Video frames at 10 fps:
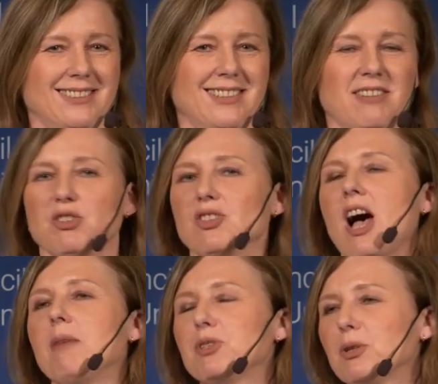There was
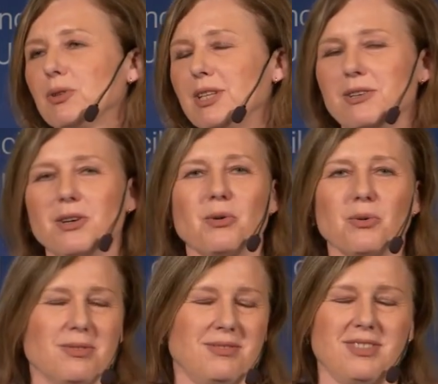absolutely
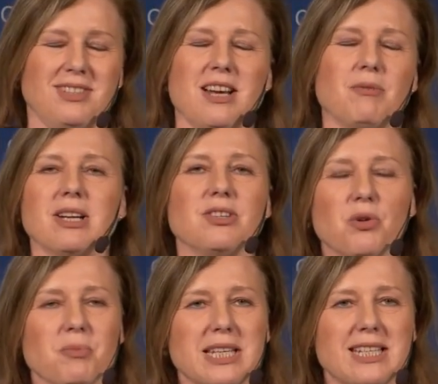no, there were
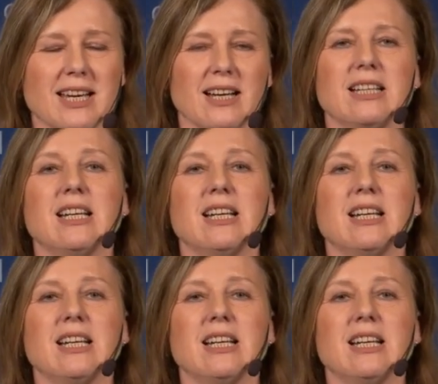no media,